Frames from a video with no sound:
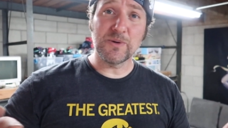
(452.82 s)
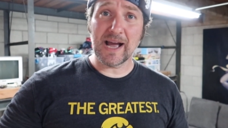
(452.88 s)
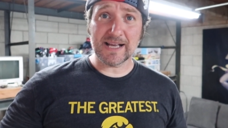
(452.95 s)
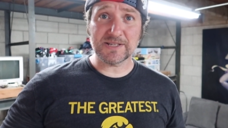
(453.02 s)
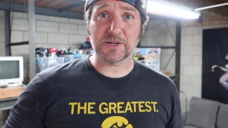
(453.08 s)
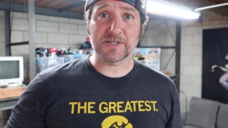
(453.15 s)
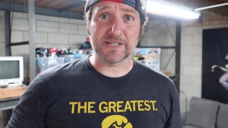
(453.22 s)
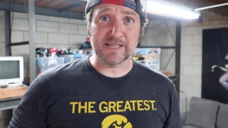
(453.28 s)

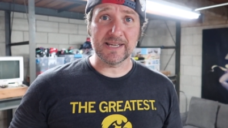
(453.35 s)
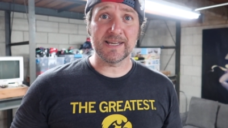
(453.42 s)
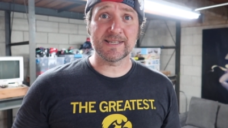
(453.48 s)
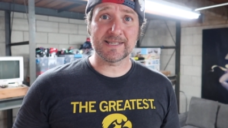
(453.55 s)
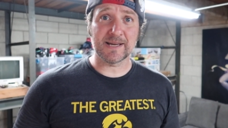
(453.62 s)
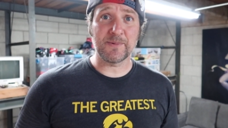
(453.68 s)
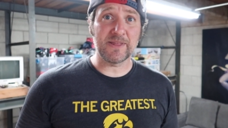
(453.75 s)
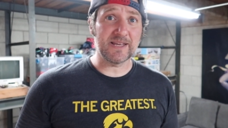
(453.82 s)
guys are seeing
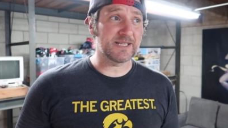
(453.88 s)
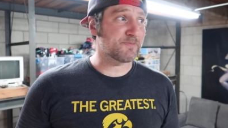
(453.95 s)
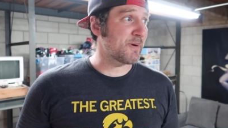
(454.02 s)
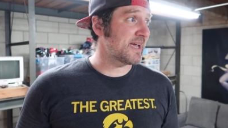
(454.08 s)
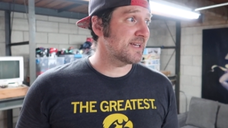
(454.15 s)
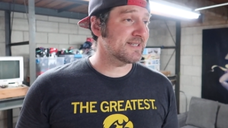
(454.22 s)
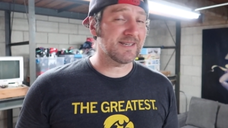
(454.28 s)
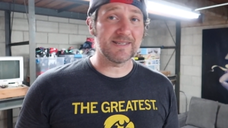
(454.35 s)
some of these
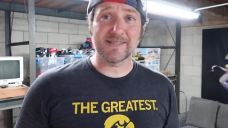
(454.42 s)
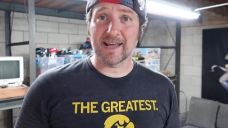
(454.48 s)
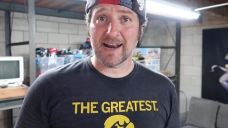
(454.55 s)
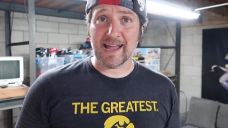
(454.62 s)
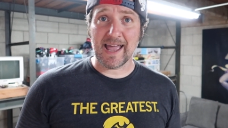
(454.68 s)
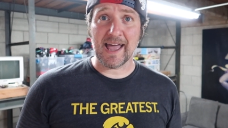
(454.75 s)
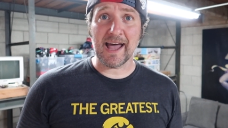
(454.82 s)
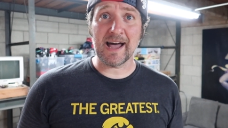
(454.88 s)
spaces that
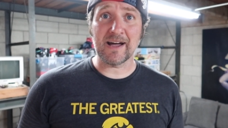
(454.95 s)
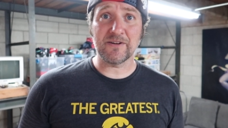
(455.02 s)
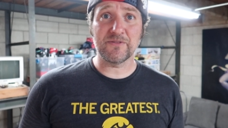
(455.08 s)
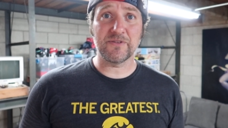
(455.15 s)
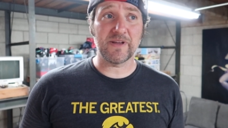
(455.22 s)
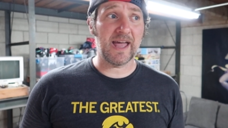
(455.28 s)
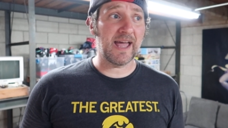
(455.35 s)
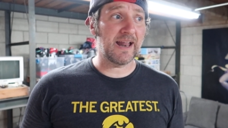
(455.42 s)
I
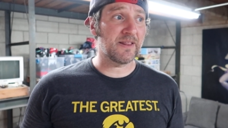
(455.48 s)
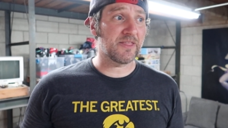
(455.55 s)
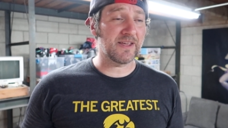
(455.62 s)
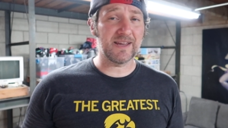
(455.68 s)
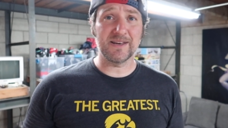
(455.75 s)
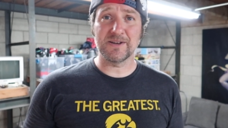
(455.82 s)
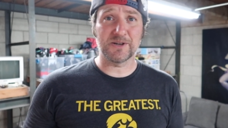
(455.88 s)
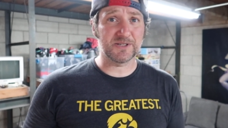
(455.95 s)
have and
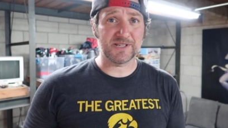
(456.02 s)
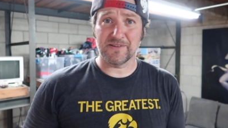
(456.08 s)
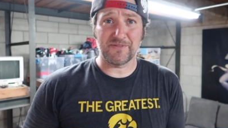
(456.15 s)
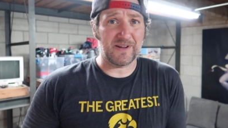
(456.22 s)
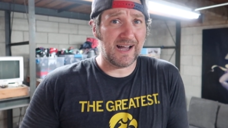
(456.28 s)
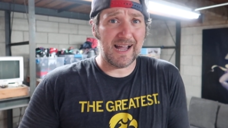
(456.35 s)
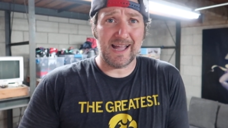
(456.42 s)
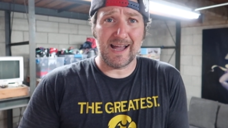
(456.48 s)
thinking to yourself,
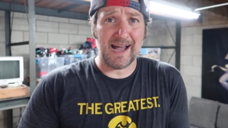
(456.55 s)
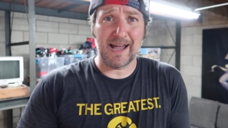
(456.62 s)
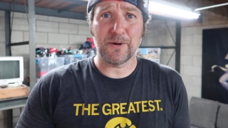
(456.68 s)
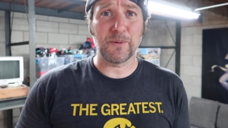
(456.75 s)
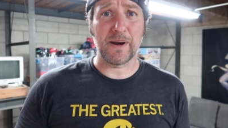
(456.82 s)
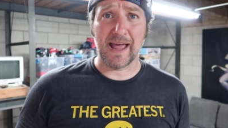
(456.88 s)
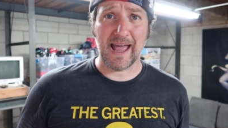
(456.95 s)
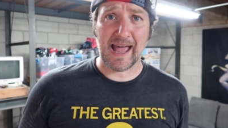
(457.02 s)
I
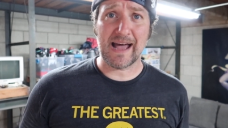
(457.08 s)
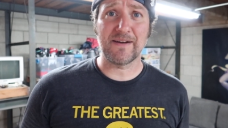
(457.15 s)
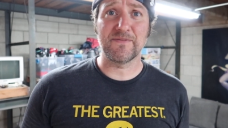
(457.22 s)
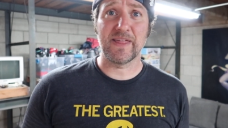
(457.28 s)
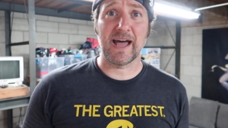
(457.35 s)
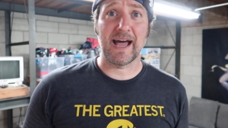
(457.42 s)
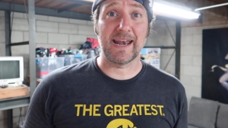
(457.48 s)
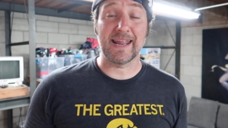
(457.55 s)
don't have
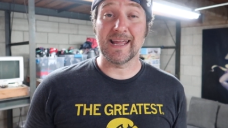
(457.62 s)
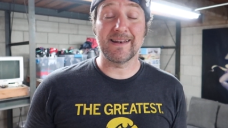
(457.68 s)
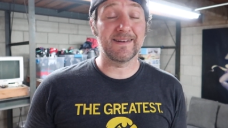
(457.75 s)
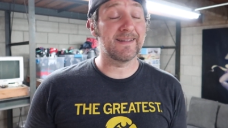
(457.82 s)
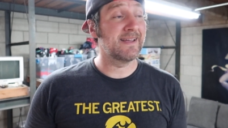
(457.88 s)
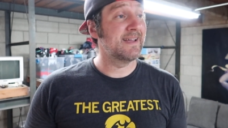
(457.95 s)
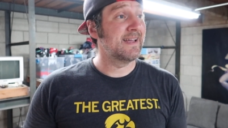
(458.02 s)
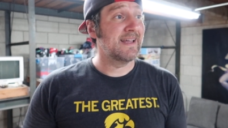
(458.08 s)
that.
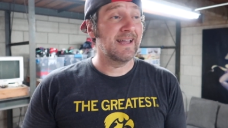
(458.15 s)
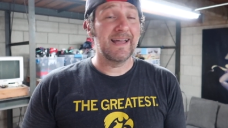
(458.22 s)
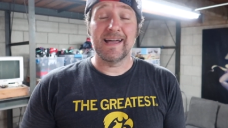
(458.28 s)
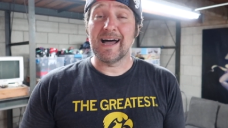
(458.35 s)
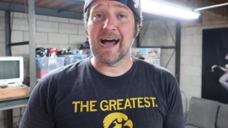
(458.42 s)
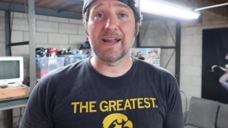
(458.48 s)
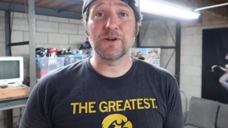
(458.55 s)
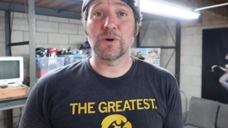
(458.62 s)
And
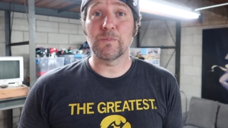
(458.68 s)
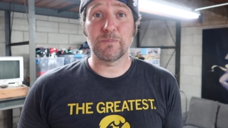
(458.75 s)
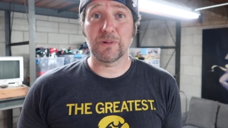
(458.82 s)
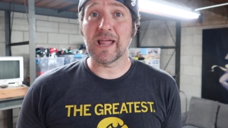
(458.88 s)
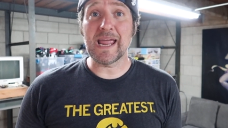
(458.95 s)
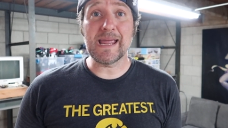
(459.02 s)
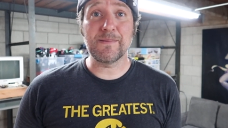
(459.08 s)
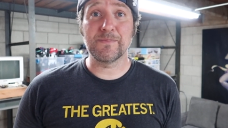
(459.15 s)
I don't
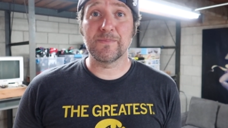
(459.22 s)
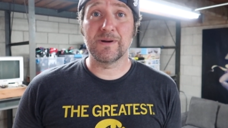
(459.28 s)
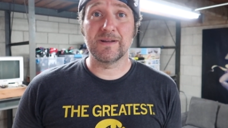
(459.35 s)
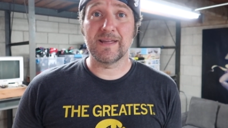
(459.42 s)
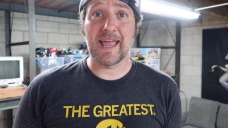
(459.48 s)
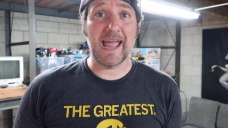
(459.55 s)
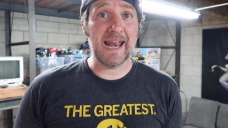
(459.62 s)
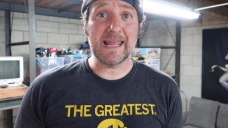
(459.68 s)
blame
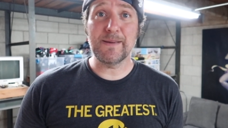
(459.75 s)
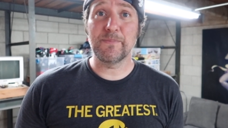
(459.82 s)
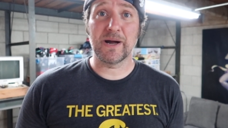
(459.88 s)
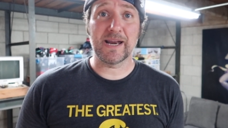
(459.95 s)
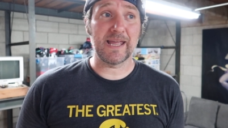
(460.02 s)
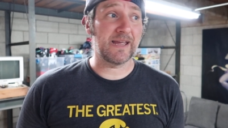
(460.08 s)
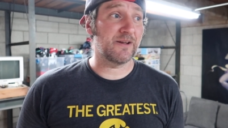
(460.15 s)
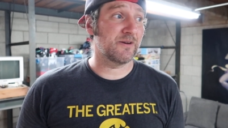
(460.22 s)

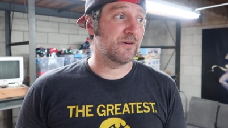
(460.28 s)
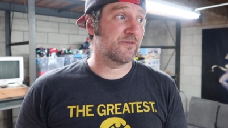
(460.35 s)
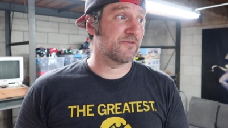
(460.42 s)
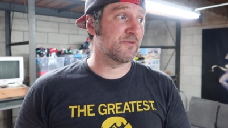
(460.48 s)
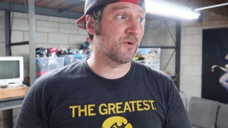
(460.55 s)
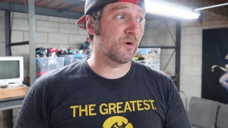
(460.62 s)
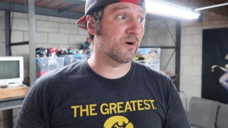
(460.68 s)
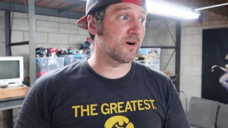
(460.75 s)
anybody
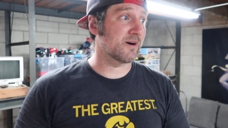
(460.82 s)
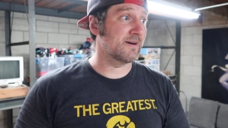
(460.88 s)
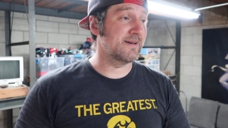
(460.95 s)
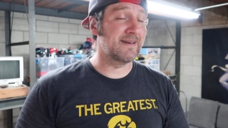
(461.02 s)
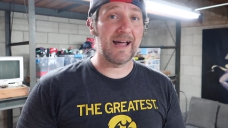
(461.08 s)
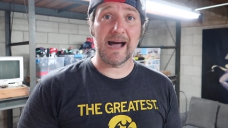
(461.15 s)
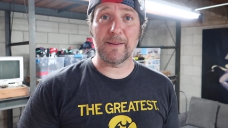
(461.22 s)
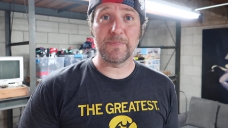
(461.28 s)
for
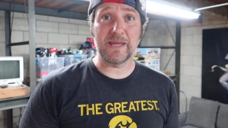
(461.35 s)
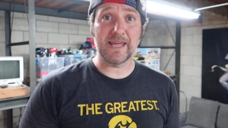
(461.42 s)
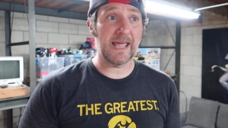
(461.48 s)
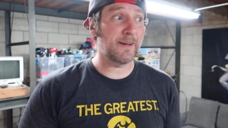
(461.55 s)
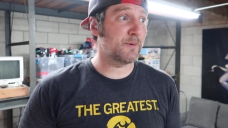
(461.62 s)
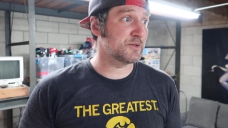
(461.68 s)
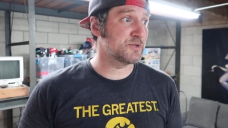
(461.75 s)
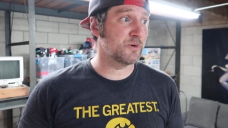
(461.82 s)
not being
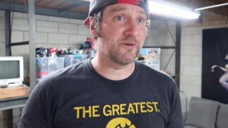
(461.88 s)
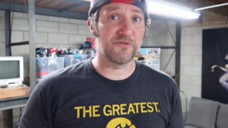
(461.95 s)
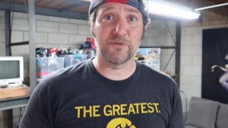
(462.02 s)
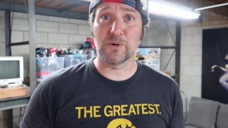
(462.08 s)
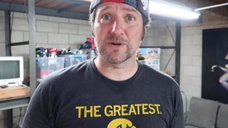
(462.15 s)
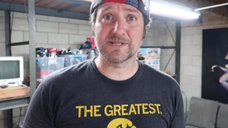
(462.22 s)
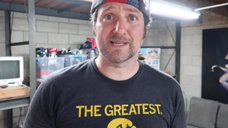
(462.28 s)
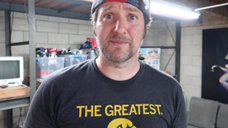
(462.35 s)
able to
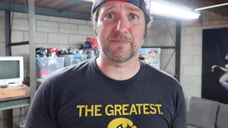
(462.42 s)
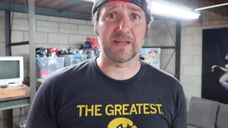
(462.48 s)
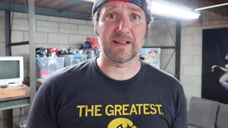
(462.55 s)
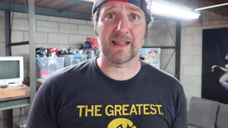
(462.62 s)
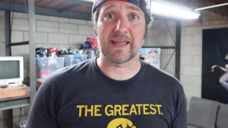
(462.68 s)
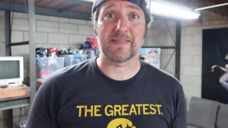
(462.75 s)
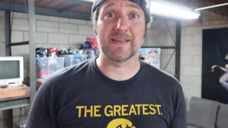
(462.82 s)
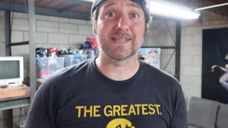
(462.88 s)
afford something
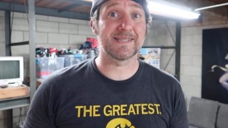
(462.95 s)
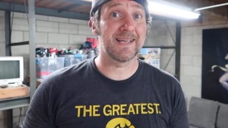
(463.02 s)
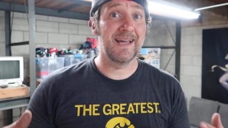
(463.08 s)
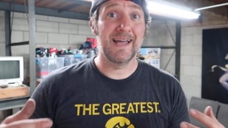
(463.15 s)
like this.